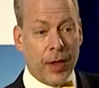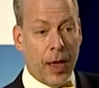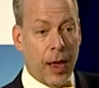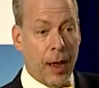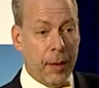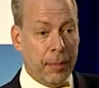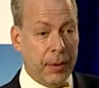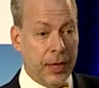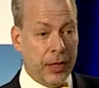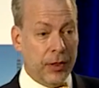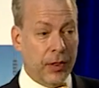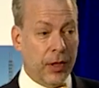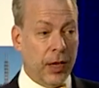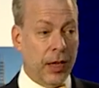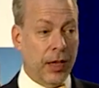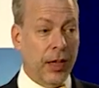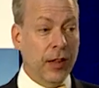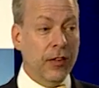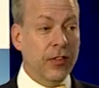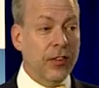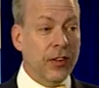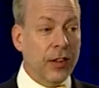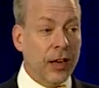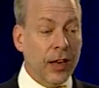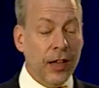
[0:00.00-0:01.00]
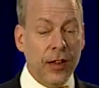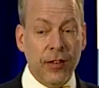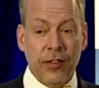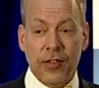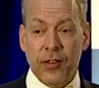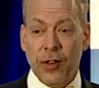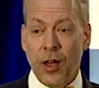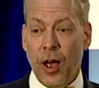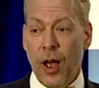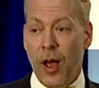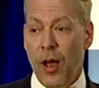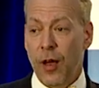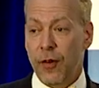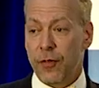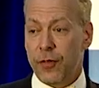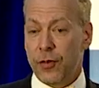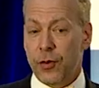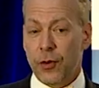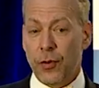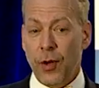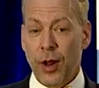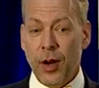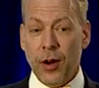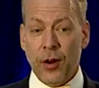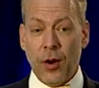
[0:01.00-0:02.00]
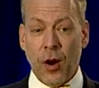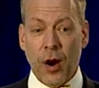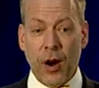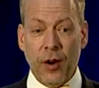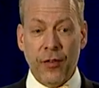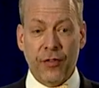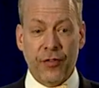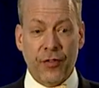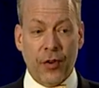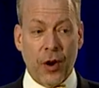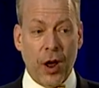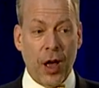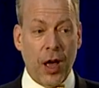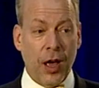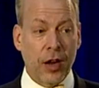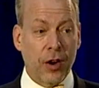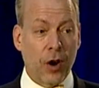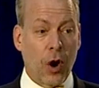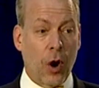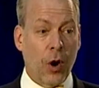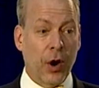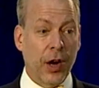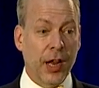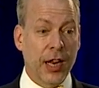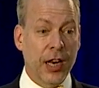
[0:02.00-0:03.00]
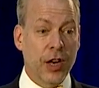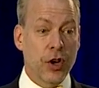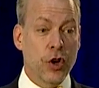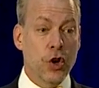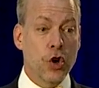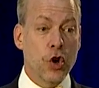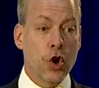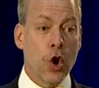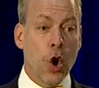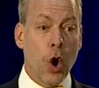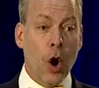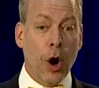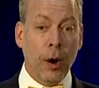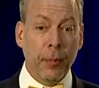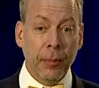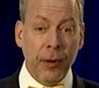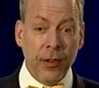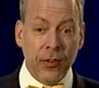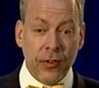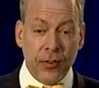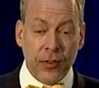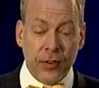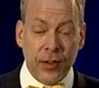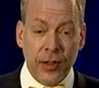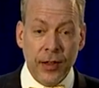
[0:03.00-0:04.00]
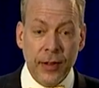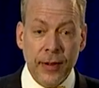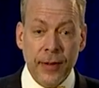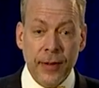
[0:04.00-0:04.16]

I mean, the incidents of credit card fraud are enormous.